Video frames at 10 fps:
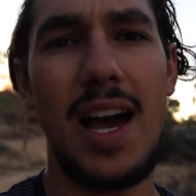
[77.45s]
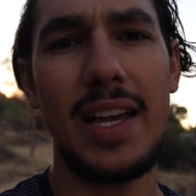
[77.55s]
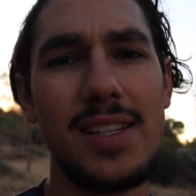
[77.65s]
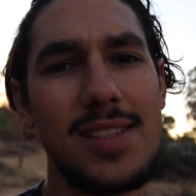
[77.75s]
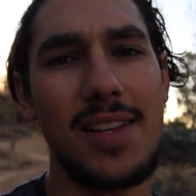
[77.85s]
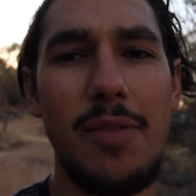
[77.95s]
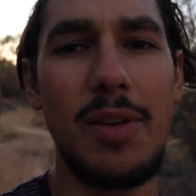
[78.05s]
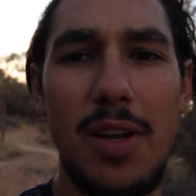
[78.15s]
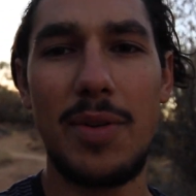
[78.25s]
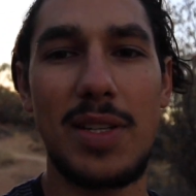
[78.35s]
I guess they don't
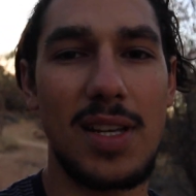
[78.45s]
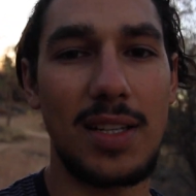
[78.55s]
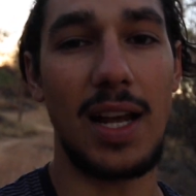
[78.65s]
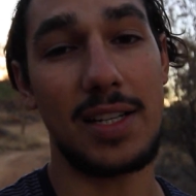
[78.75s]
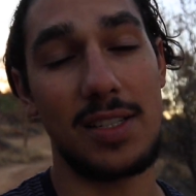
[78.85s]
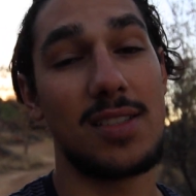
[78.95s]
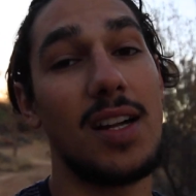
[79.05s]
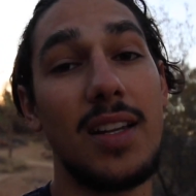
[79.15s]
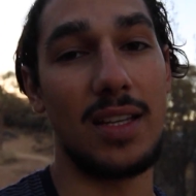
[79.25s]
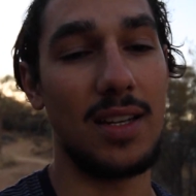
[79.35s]
really know what it's like to actually
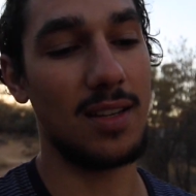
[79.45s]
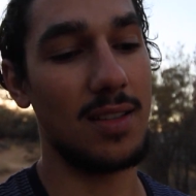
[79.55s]
study it.